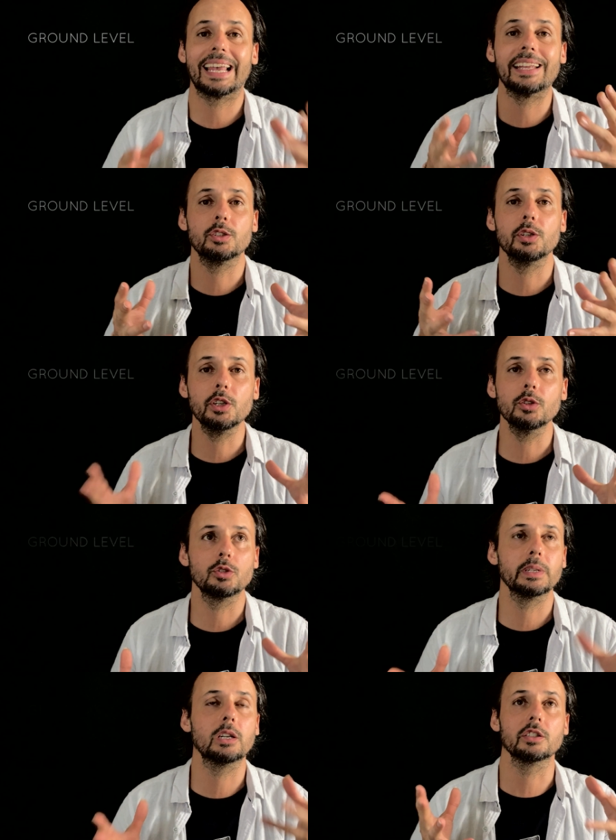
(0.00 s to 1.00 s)
and to use,
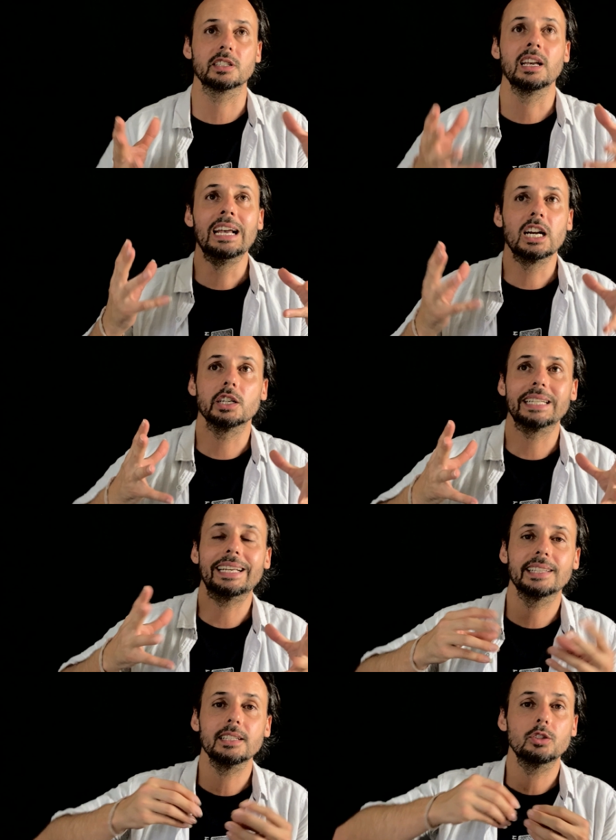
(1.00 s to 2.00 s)
because
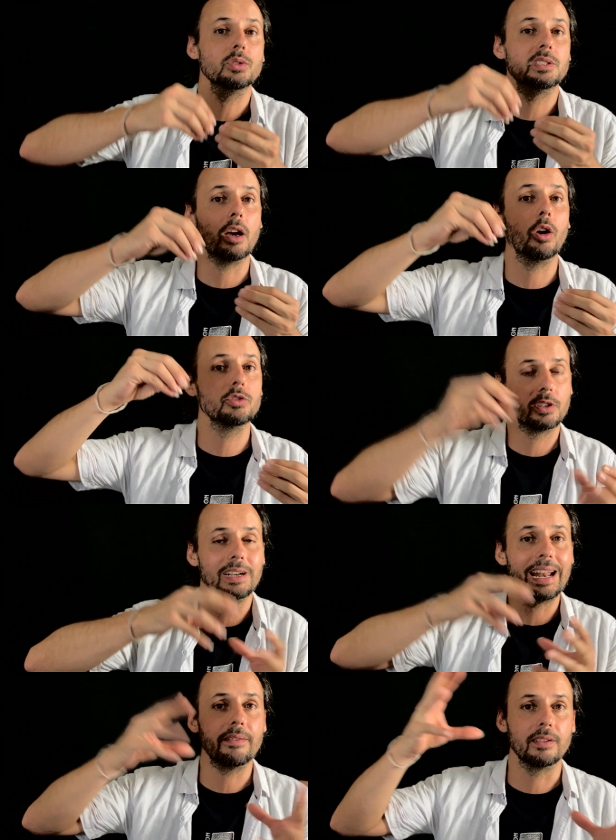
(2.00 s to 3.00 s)
connected to the other
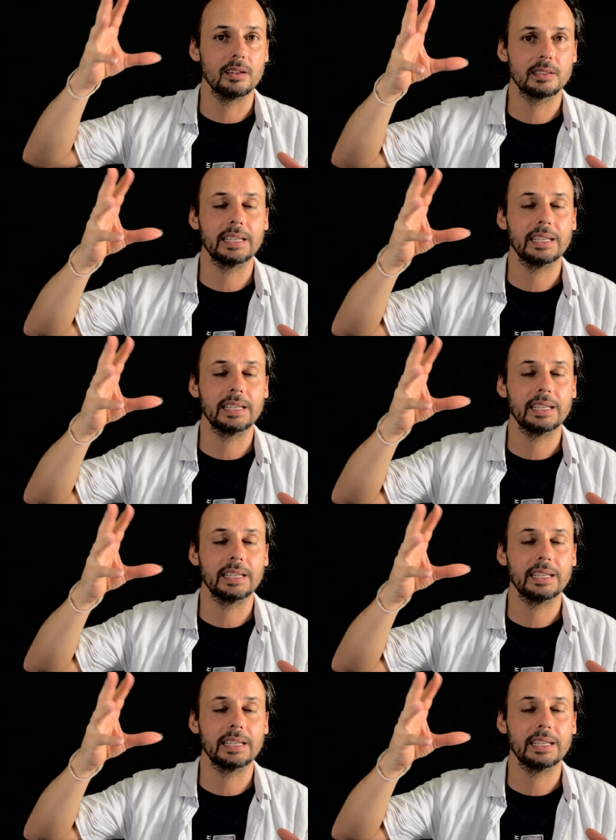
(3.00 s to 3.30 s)
levels,